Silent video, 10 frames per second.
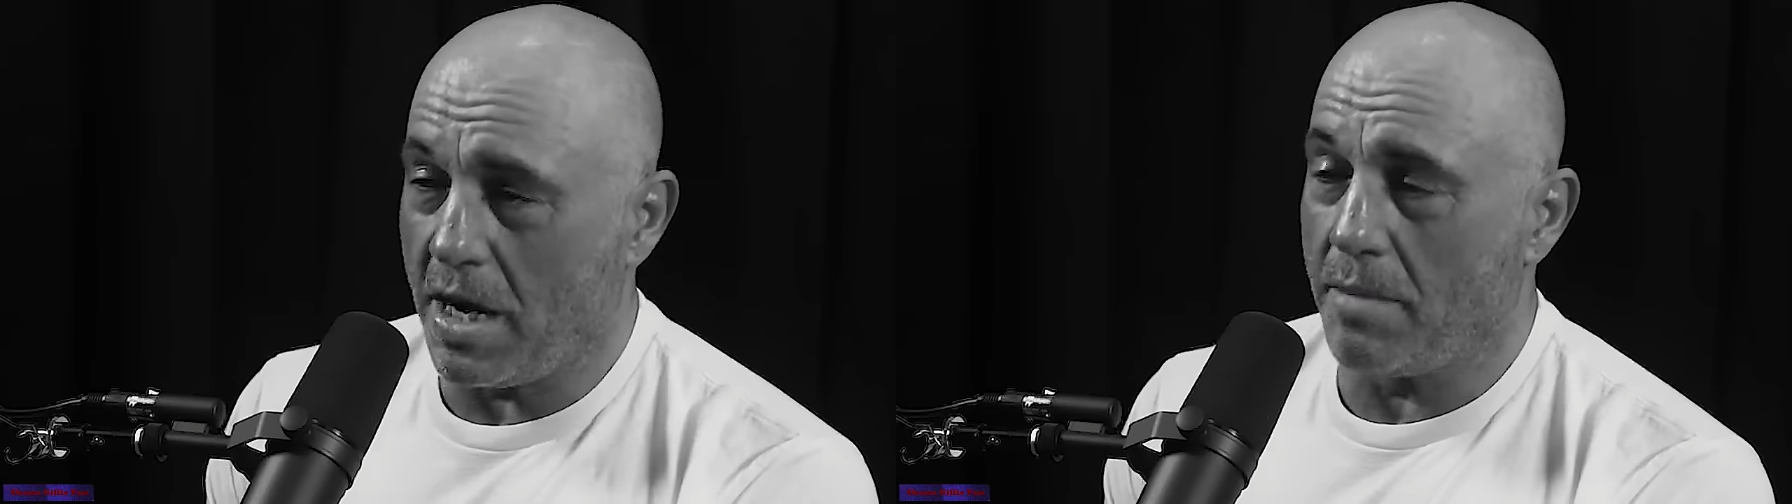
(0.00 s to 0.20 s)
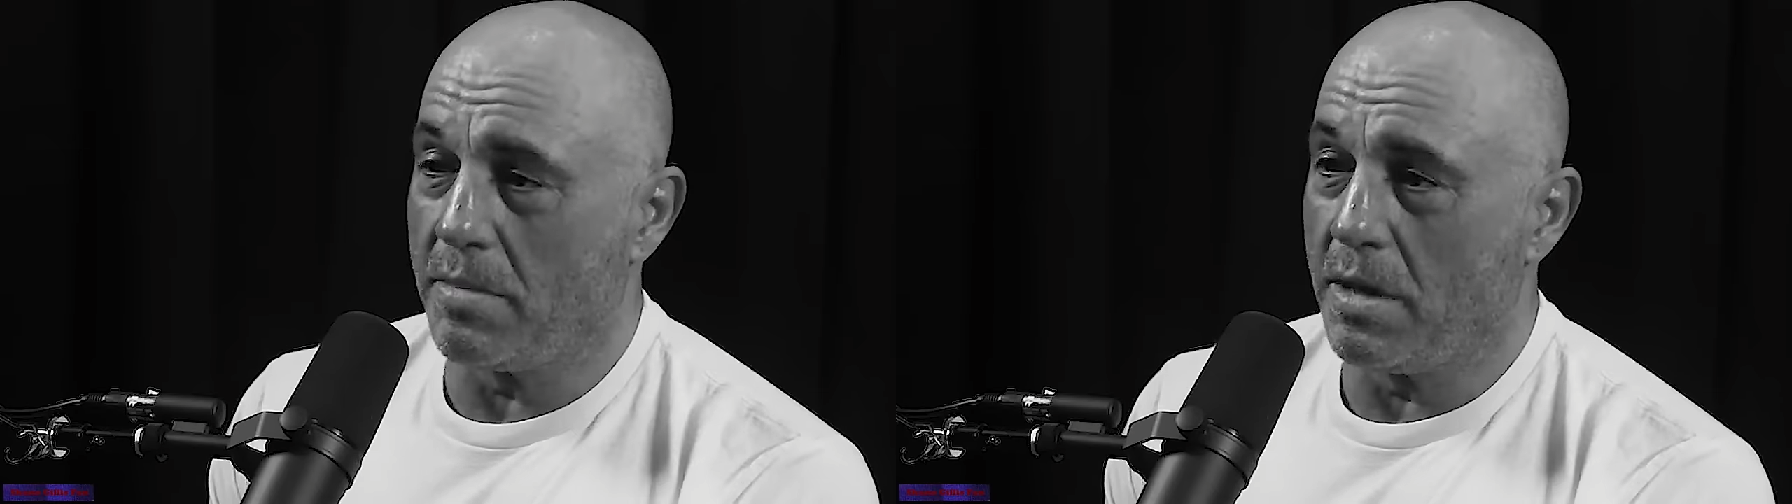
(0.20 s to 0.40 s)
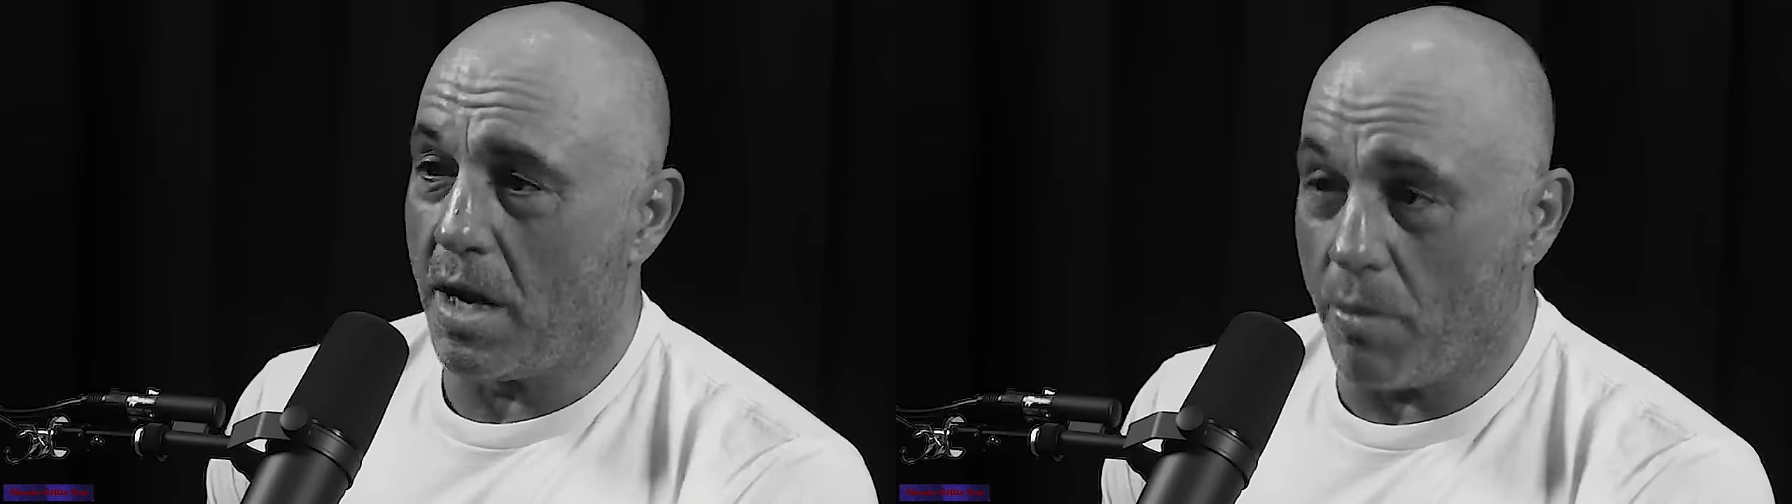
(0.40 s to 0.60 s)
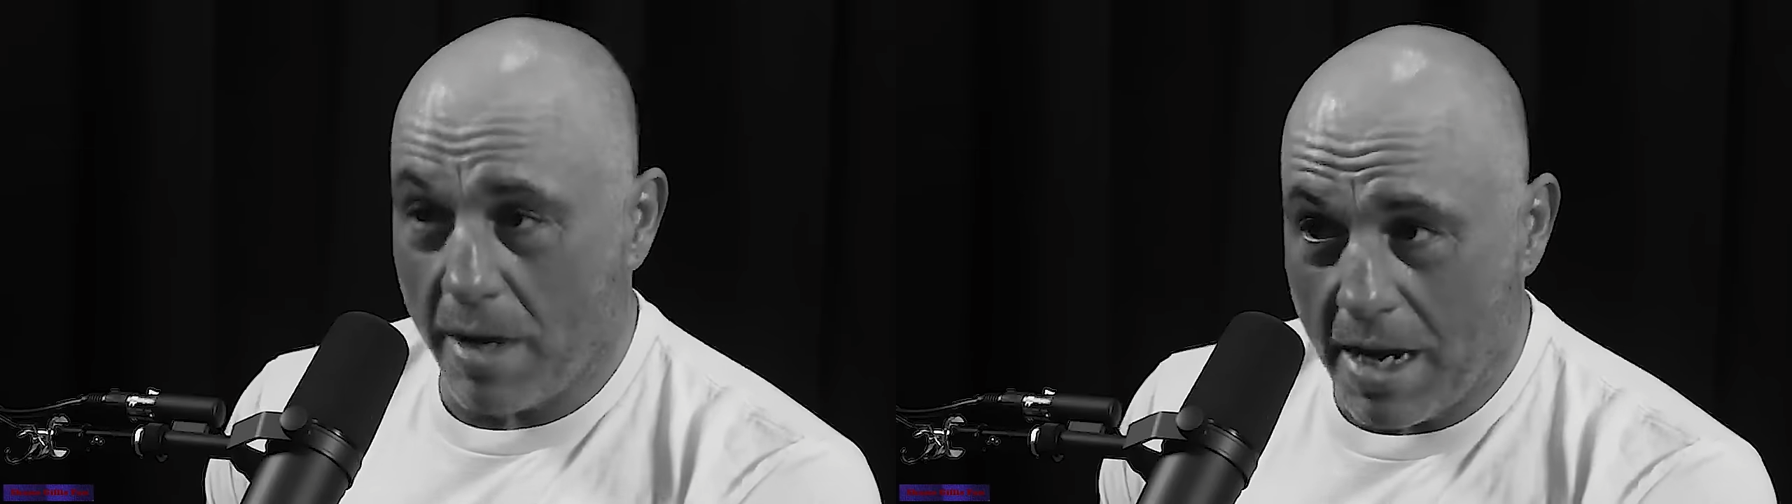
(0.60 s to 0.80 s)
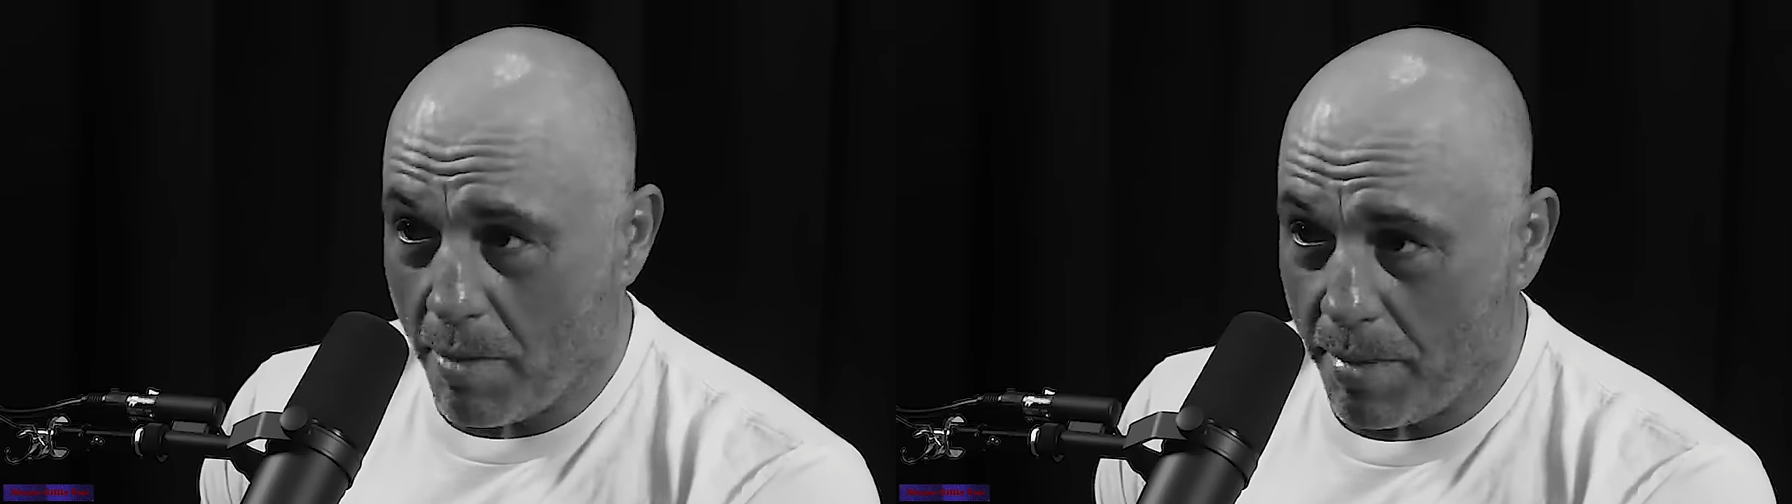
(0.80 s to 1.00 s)
time. I don't
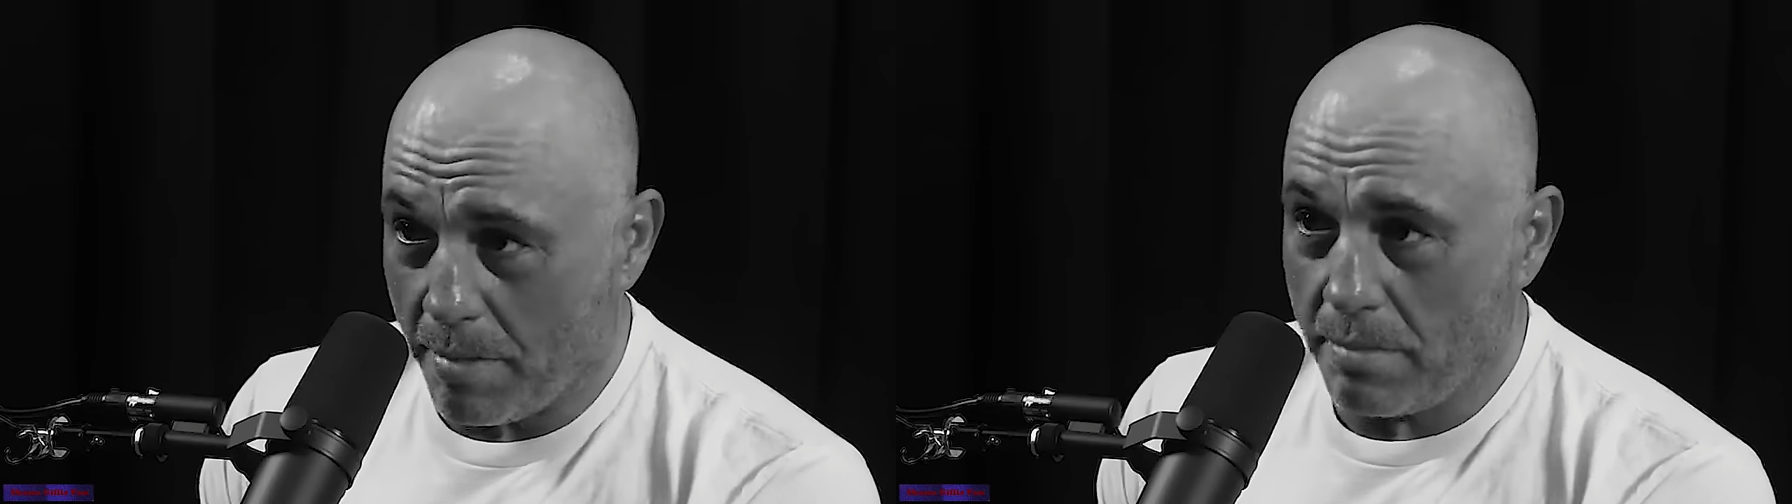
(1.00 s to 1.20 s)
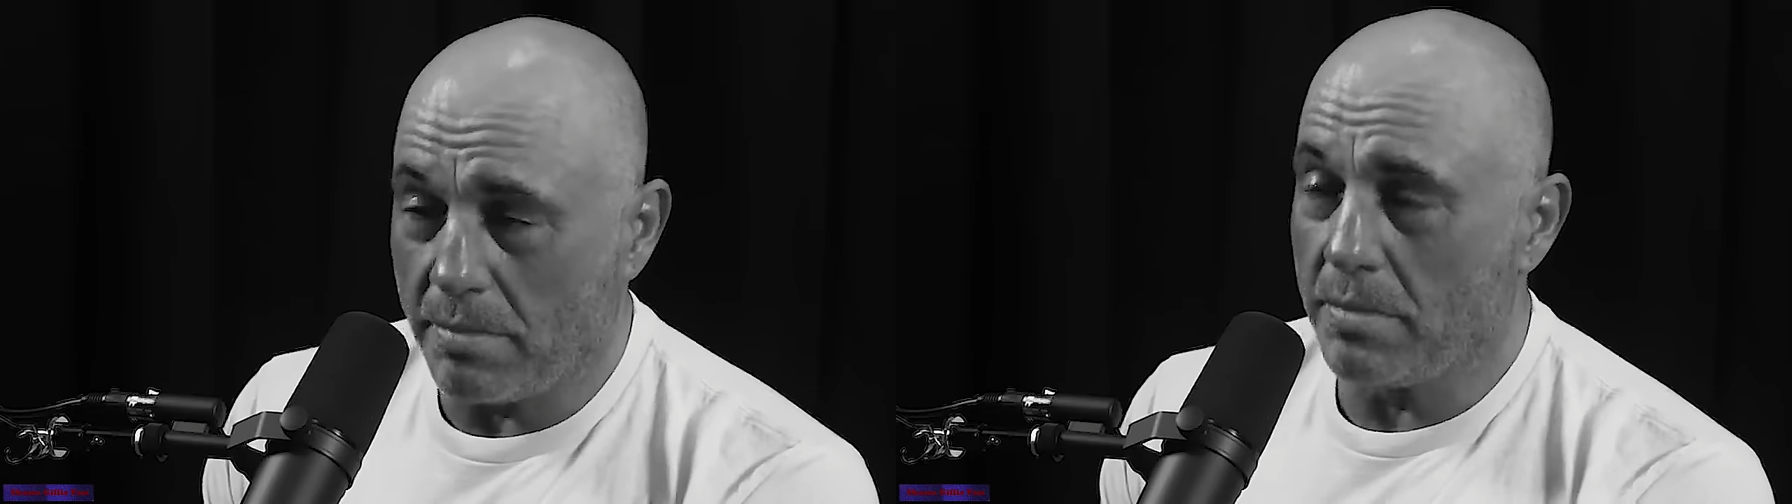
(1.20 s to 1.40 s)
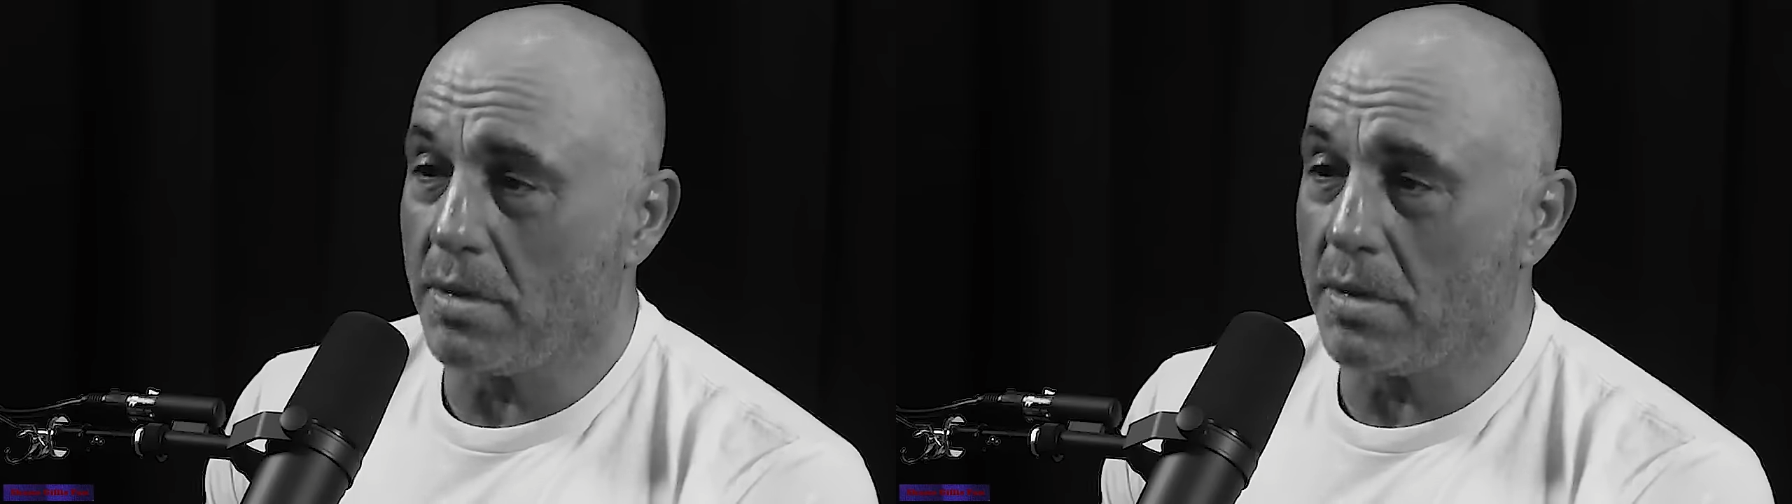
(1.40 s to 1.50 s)
want to help him.